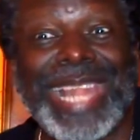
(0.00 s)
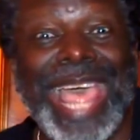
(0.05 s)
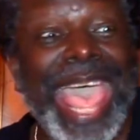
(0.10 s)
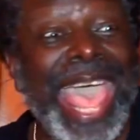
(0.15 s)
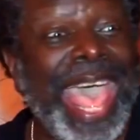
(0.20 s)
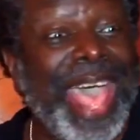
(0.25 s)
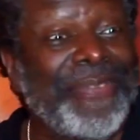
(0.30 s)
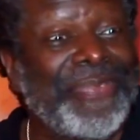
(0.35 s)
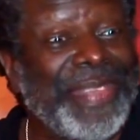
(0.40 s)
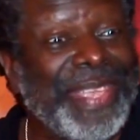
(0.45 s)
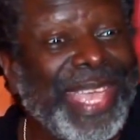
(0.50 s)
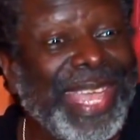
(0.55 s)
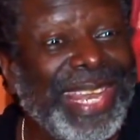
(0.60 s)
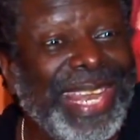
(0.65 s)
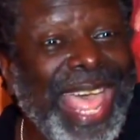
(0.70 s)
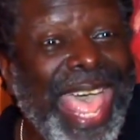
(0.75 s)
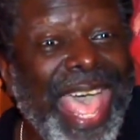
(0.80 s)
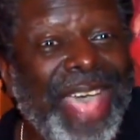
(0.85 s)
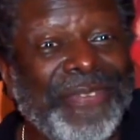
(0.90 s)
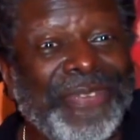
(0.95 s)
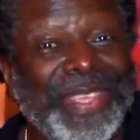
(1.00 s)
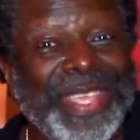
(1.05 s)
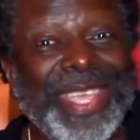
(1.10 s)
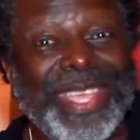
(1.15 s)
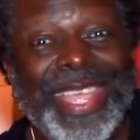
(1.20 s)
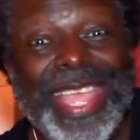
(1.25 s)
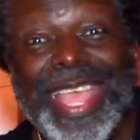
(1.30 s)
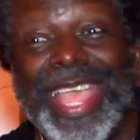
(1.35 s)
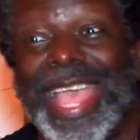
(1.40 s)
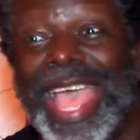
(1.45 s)
laughing and
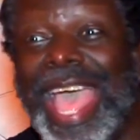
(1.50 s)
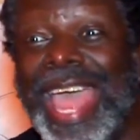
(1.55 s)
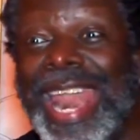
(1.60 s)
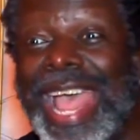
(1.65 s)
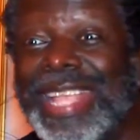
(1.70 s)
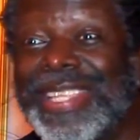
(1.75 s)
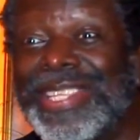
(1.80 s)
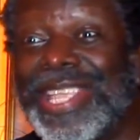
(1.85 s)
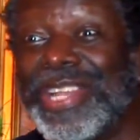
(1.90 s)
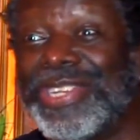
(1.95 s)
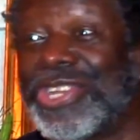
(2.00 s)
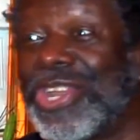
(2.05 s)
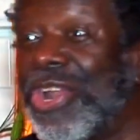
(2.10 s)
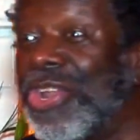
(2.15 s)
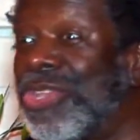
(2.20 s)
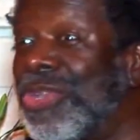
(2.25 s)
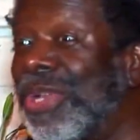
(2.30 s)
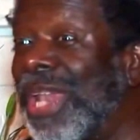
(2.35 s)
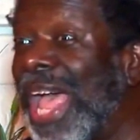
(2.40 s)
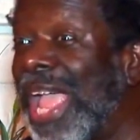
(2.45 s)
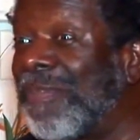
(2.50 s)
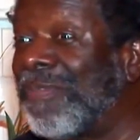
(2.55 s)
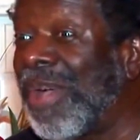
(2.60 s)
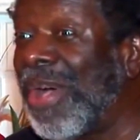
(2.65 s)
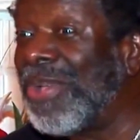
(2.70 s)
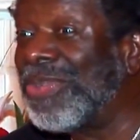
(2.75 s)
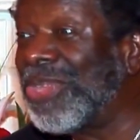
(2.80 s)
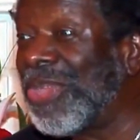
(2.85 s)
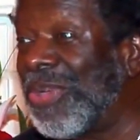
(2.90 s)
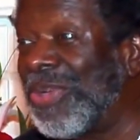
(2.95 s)
laughing. And I said to her, you like
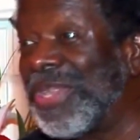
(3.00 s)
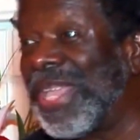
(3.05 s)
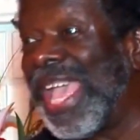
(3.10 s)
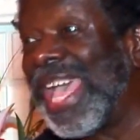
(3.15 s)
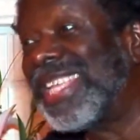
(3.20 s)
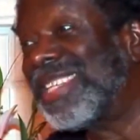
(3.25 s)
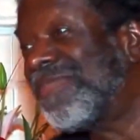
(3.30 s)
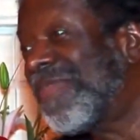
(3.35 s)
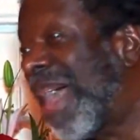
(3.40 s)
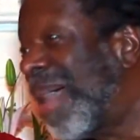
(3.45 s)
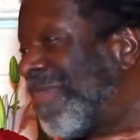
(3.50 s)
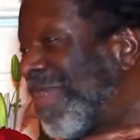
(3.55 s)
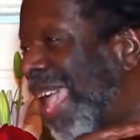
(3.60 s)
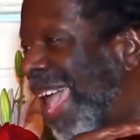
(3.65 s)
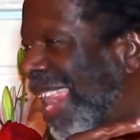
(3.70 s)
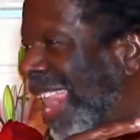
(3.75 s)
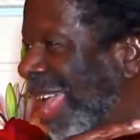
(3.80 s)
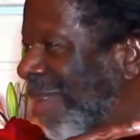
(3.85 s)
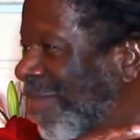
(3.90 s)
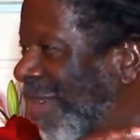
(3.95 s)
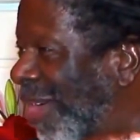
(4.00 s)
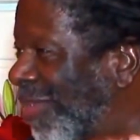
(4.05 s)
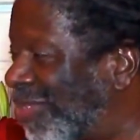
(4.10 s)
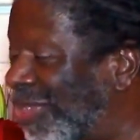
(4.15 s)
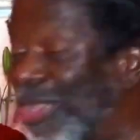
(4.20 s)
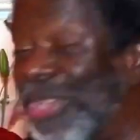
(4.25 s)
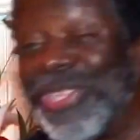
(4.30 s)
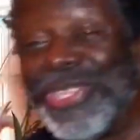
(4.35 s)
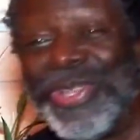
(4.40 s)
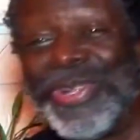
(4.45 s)
Bozo? Yes, Mommy, I like
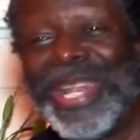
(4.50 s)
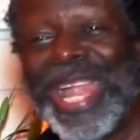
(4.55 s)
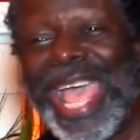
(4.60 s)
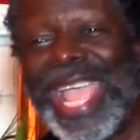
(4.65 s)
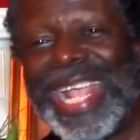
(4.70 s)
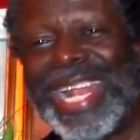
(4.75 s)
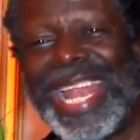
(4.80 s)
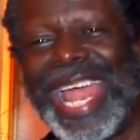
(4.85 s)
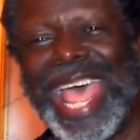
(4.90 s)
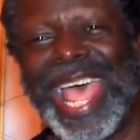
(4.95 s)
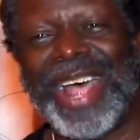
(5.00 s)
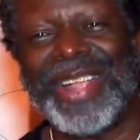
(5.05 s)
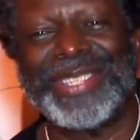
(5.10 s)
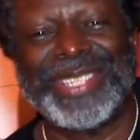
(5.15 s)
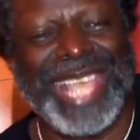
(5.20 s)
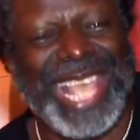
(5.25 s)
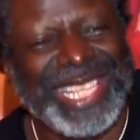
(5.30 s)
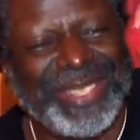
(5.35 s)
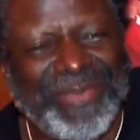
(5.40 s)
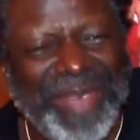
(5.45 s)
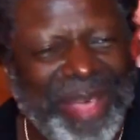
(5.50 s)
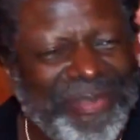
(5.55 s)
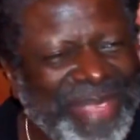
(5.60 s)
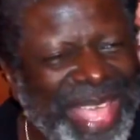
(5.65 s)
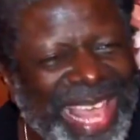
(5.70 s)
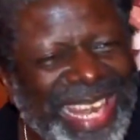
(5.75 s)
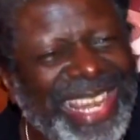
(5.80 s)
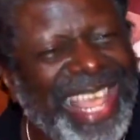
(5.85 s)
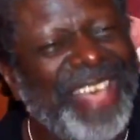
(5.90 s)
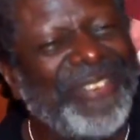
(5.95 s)
Bozo. You like clowns? Yes, Mommy,
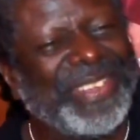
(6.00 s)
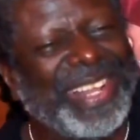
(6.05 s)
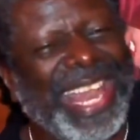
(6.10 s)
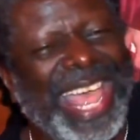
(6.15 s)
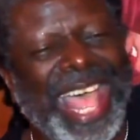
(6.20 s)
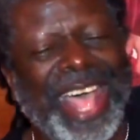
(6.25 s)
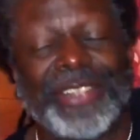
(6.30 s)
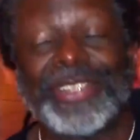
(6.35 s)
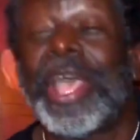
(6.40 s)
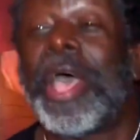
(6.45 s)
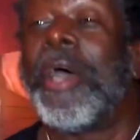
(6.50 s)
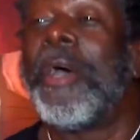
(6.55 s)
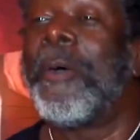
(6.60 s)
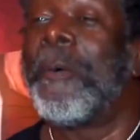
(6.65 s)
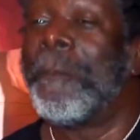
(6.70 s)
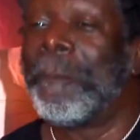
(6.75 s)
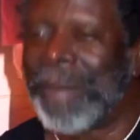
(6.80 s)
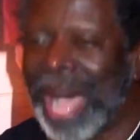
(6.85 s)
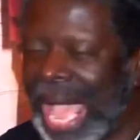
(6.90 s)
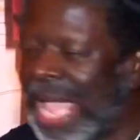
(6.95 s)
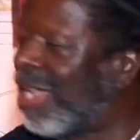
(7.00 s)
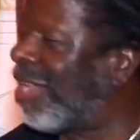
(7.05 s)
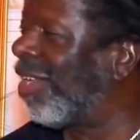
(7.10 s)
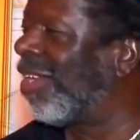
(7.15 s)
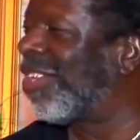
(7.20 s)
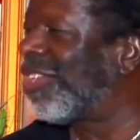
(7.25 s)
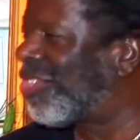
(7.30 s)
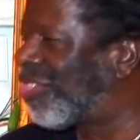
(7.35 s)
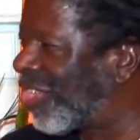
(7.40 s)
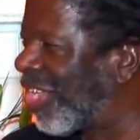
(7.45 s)
I love clowns.
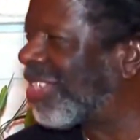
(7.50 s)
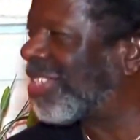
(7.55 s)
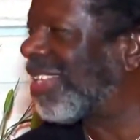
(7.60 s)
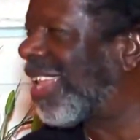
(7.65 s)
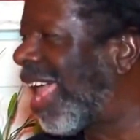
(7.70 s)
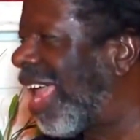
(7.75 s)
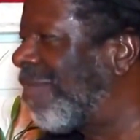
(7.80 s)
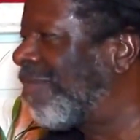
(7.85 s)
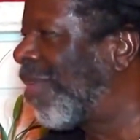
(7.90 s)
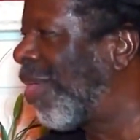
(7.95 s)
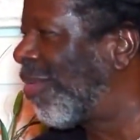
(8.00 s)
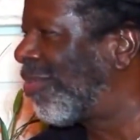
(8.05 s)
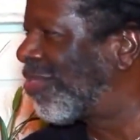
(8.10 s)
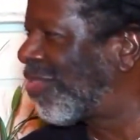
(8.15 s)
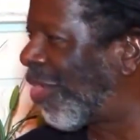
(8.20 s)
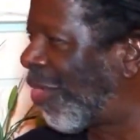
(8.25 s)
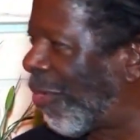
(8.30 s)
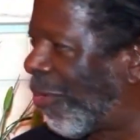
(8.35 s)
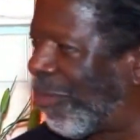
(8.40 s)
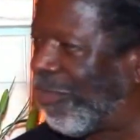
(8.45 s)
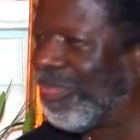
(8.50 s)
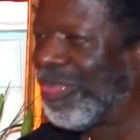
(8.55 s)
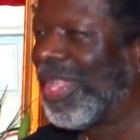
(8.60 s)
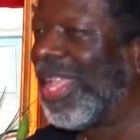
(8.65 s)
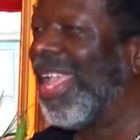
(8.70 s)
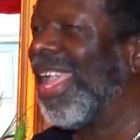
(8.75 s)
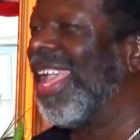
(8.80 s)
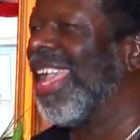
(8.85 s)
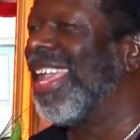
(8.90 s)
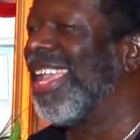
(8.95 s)
Michael is just like Bozo.
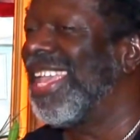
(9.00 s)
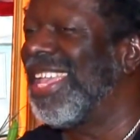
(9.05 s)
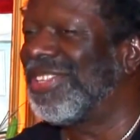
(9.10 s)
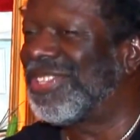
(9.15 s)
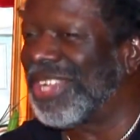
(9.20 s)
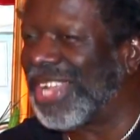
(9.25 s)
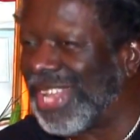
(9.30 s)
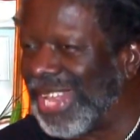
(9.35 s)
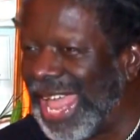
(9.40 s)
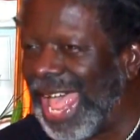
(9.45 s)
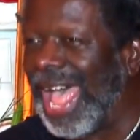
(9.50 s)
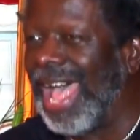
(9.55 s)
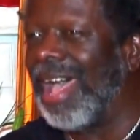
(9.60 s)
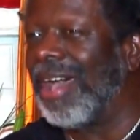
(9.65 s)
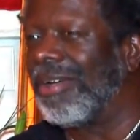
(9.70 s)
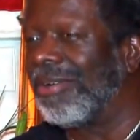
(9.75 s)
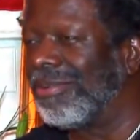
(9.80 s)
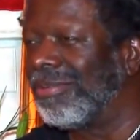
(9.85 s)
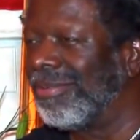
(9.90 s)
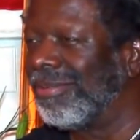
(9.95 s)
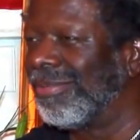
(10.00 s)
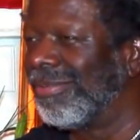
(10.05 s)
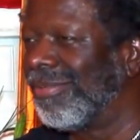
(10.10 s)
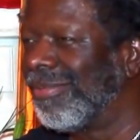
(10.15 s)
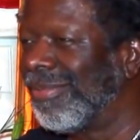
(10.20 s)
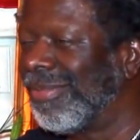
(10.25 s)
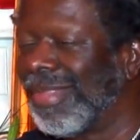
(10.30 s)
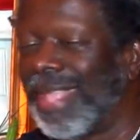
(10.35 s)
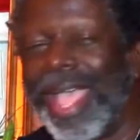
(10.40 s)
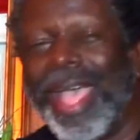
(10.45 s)
He's a clown.
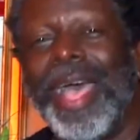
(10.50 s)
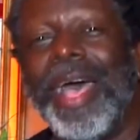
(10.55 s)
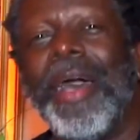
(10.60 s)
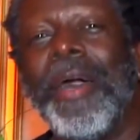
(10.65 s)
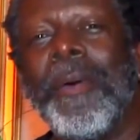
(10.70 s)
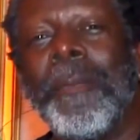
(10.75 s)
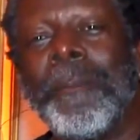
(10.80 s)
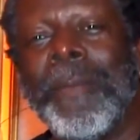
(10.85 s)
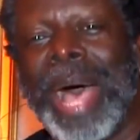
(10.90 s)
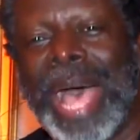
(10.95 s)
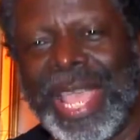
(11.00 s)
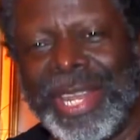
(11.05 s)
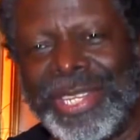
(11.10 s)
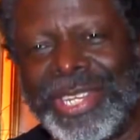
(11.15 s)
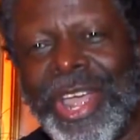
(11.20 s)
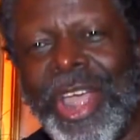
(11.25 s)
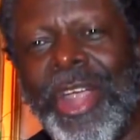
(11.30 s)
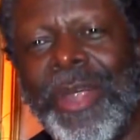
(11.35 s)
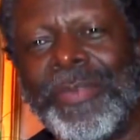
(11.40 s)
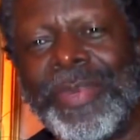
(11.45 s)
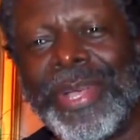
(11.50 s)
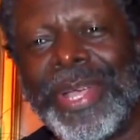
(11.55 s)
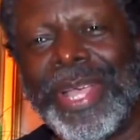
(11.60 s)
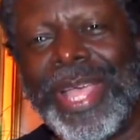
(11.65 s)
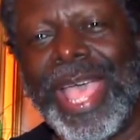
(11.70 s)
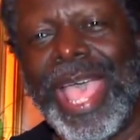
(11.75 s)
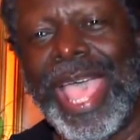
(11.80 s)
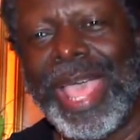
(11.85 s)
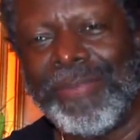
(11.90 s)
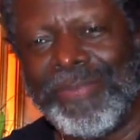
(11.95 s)
My
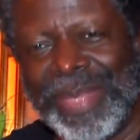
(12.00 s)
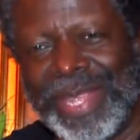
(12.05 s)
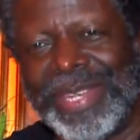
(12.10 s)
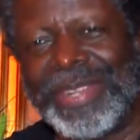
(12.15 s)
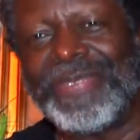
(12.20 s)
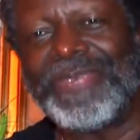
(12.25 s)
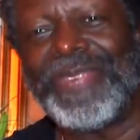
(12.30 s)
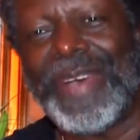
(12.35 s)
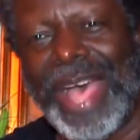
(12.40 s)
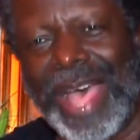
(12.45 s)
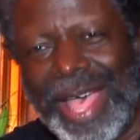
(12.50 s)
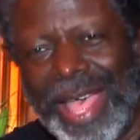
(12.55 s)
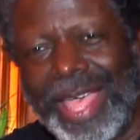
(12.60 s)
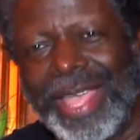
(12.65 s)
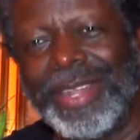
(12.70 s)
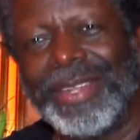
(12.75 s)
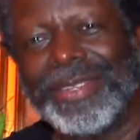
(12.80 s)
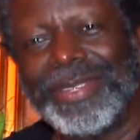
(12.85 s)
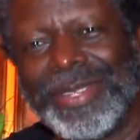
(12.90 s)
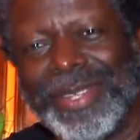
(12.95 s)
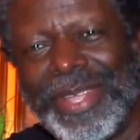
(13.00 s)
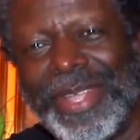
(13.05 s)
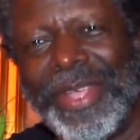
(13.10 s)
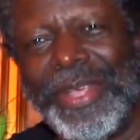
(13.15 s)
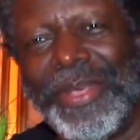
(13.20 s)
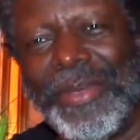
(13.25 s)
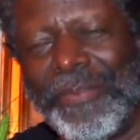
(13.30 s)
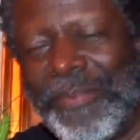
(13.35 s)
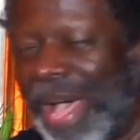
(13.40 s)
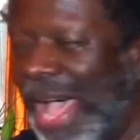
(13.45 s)
dharma had been defined
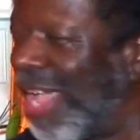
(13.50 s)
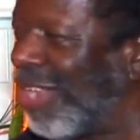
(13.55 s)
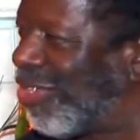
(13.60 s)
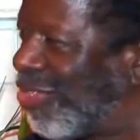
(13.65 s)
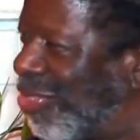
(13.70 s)
by a